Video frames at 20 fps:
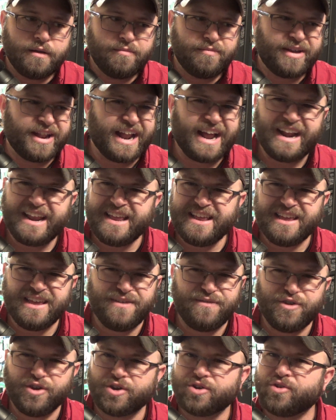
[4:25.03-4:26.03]
But I didn't
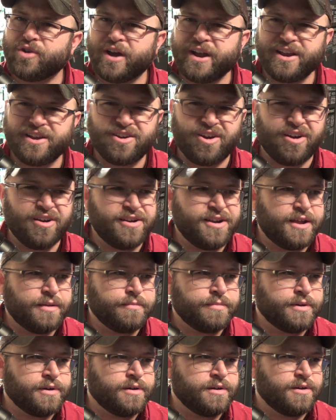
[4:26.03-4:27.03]
give you a credit card
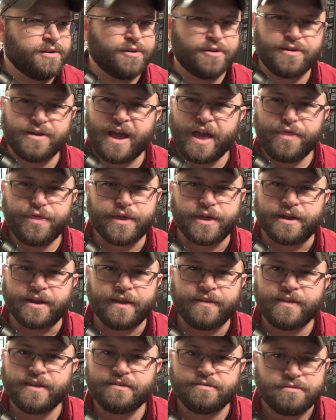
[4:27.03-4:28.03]
number or nothing.
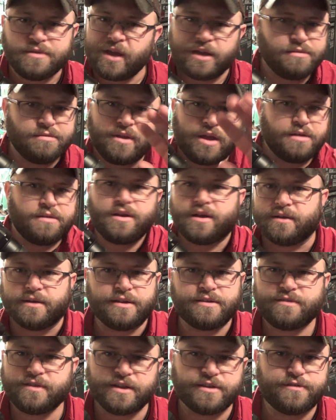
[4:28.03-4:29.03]
And they, no,
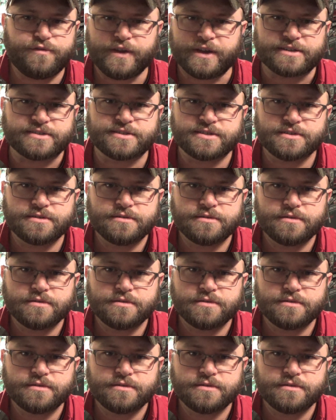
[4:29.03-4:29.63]
it's fixed.